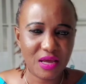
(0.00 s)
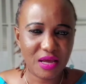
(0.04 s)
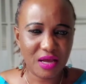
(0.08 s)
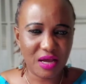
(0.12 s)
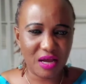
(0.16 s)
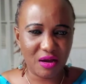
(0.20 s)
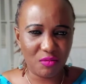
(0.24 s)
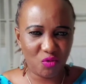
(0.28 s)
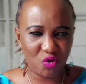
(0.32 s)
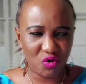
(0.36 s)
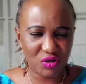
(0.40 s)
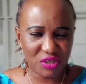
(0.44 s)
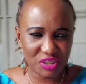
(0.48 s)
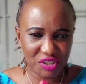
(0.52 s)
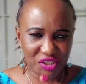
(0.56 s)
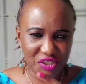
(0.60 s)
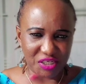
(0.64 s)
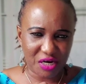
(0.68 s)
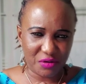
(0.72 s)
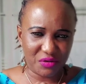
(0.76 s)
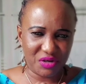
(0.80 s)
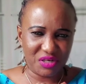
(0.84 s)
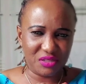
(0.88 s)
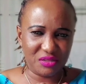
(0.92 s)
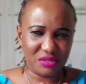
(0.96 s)
I'm only
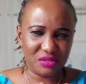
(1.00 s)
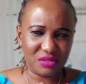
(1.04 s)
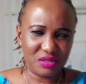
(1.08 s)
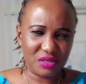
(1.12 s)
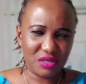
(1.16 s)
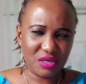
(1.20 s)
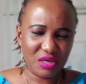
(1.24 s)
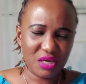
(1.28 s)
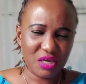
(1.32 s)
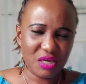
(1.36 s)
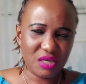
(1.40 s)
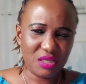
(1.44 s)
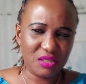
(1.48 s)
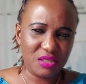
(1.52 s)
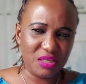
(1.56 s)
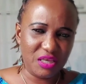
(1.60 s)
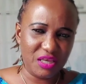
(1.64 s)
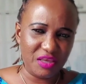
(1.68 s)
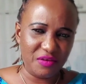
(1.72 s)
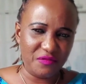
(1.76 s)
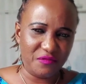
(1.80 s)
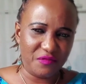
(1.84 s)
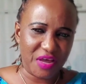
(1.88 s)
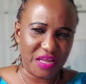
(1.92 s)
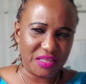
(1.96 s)
sharing the
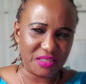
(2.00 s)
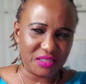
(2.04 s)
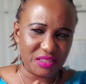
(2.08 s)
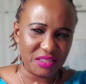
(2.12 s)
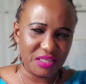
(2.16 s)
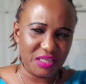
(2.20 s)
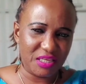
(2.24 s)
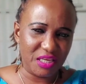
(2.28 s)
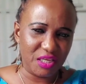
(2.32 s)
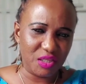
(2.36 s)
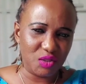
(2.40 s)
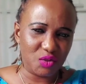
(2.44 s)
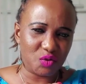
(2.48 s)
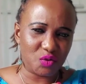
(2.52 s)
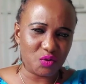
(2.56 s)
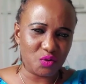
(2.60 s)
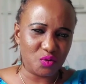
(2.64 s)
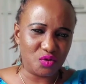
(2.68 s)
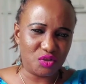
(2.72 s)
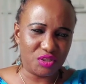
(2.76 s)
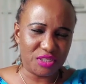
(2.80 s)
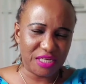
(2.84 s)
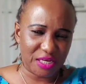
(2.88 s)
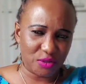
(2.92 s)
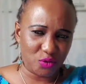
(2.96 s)
event leading to
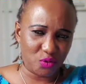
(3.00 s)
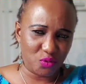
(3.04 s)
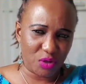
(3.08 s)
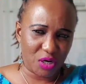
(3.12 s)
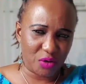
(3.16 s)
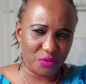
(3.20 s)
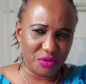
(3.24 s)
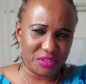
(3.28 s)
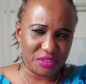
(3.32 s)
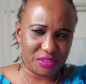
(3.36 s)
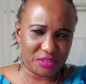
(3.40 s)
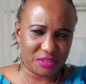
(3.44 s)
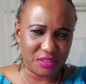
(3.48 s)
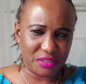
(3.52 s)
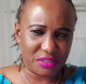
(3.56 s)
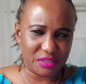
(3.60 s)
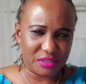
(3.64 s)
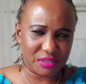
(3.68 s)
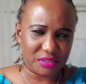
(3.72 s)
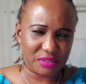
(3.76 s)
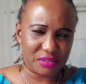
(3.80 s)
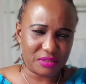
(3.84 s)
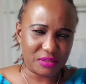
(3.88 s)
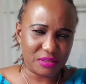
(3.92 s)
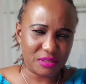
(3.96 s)
January
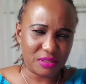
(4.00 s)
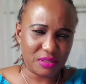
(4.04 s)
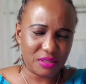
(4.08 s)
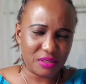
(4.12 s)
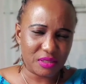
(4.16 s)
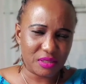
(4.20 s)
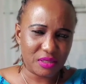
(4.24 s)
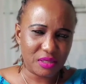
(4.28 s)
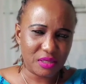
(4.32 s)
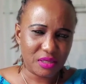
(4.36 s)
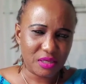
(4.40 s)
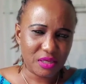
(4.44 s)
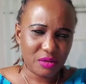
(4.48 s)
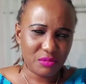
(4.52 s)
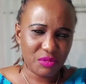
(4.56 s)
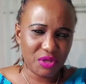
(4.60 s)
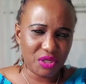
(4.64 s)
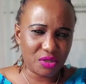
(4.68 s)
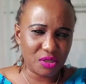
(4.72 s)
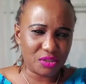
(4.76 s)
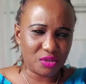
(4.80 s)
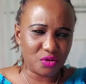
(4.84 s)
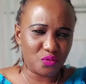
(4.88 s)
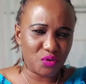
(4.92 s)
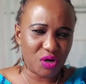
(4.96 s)
6th
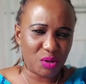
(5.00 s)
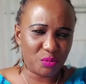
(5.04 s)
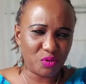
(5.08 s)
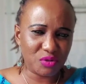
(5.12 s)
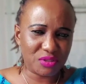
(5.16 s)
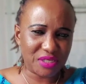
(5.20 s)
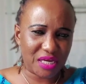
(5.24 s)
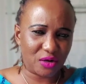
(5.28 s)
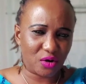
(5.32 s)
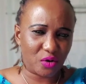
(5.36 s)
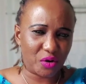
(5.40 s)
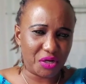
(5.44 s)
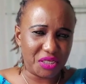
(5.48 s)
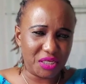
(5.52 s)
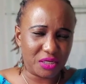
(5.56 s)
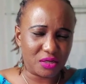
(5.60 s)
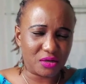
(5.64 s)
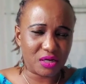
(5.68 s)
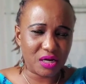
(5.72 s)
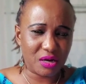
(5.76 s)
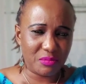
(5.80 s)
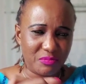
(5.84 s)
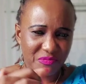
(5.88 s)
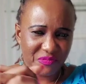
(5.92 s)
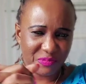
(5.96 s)
because the rebels had already
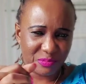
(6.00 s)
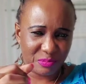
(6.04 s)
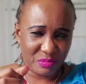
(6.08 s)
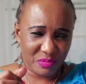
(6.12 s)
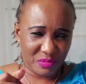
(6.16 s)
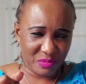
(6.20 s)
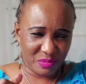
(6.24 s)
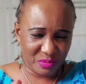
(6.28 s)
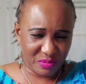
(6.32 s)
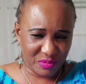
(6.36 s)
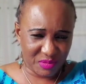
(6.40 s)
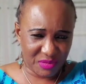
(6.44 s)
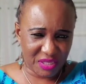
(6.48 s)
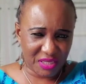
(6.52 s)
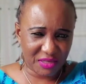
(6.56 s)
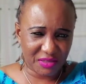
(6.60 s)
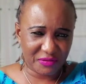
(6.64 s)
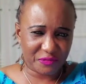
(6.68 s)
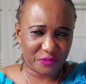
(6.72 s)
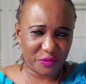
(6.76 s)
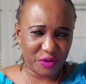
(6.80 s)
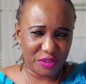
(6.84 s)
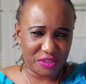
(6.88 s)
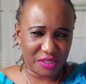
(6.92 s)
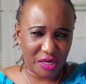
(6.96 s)
come in
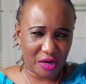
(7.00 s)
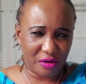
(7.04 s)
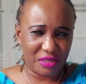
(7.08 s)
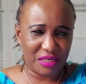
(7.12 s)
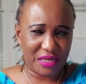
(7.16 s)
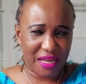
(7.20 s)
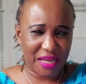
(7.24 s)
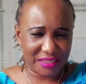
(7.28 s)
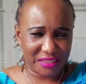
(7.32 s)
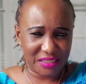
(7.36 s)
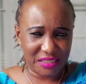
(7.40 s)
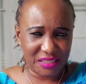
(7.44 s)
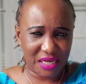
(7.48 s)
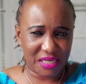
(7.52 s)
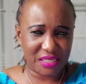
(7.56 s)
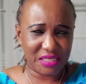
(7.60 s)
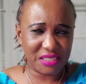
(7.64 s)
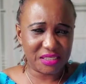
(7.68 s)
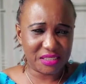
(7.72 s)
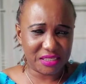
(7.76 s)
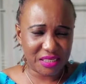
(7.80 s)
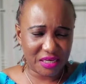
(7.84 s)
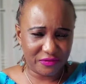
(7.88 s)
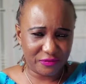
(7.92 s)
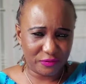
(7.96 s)
Freetown in
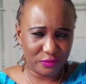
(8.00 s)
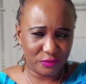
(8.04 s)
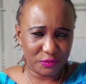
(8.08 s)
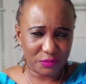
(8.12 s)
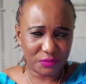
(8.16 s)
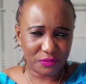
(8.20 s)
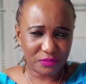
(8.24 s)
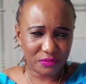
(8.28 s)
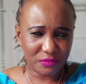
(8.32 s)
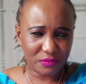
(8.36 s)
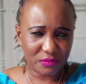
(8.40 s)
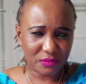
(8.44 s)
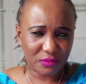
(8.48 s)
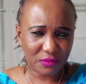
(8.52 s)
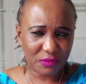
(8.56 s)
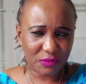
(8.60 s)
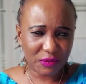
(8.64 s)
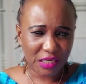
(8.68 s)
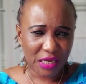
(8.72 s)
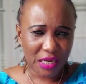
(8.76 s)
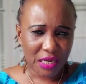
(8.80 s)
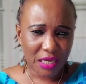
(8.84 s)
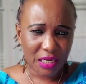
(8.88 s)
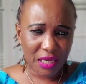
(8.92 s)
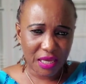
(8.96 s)
1997
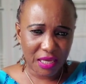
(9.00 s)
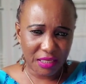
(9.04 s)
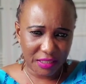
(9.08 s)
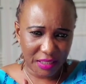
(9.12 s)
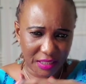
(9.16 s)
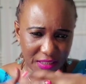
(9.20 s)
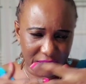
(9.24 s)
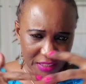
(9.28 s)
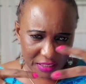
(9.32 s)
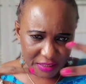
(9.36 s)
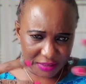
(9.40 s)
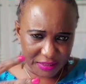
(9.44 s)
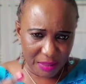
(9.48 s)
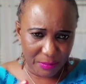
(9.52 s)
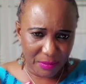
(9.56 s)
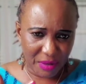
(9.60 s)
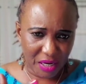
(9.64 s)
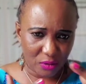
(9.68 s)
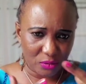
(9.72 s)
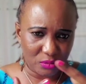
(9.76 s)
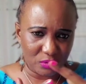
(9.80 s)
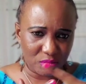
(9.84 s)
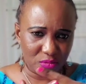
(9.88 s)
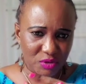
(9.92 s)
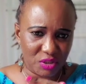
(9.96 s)
and they kicked them
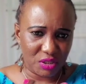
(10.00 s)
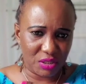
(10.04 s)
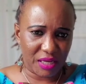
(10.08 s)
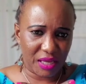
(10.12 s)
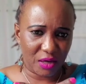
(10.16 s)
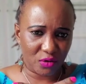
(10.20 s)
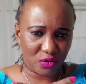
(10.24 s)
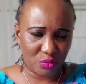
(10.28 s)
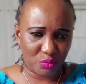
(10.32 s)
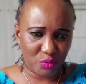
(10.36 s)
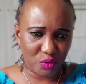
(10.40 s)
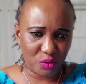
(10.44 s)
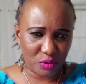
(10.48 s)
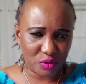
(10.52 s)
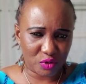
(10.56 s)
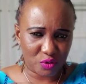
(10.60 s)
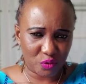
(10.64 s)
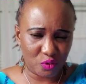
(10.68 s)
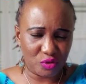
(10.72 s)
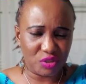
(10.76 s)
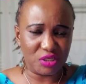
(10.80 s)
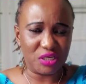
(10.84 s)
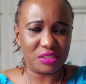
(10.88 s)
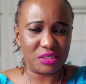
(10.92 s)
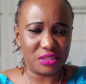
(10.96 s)
out, the Ecomog
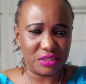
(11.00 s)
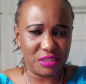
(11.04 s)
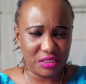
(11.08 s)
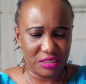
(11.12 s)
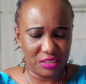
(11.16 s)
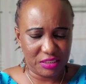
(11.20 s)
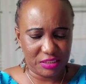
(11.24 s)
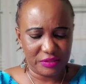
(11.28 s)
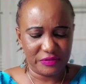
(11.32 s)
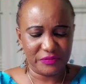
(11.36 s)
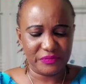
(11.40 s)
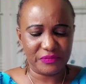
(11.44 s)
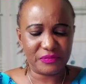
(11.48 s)
soldiers did.